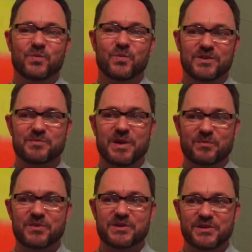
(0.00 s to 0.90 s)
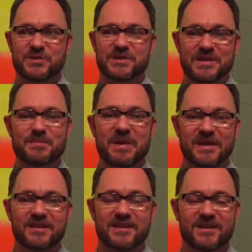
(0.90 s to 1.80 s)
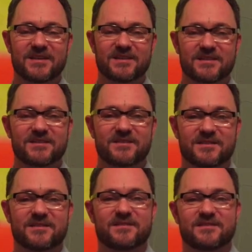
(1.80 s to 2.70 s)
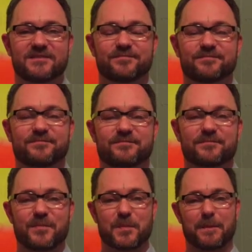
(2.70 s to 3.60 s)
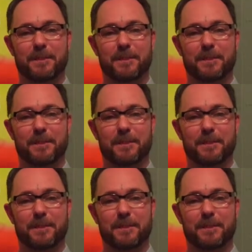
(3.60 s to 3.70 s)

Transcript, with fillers: what's being produced independently. Mm-hmm.